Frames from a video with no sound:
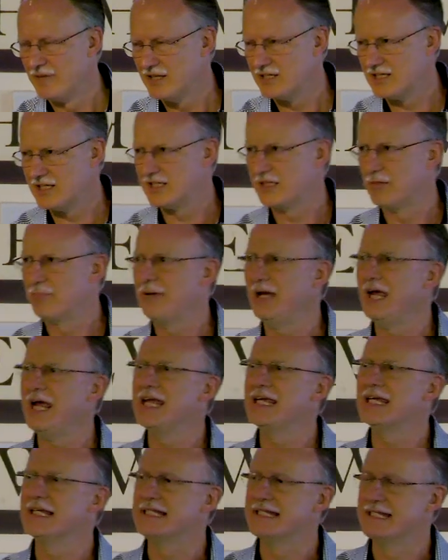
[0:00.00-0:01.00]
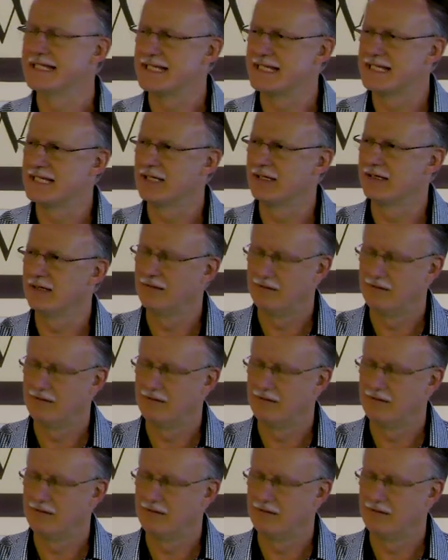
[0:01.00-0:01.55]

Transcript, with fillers: He says, The pagans